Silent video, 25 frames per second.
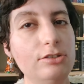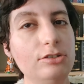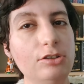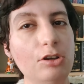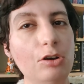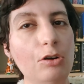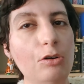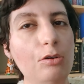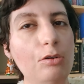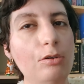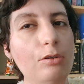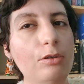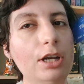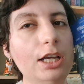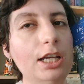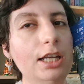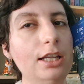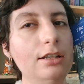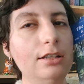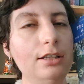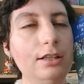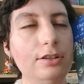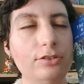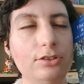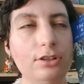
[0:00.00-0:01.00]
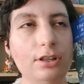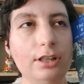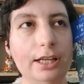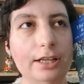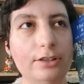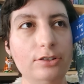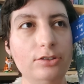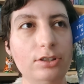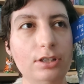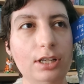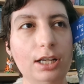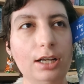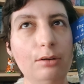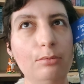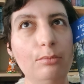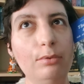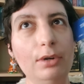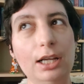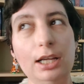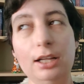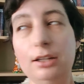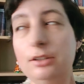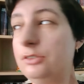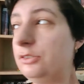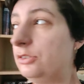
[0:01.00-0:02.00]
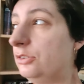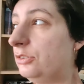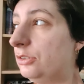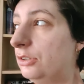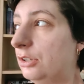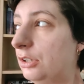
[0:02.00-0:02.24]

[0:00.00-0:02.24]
So in this collection, I read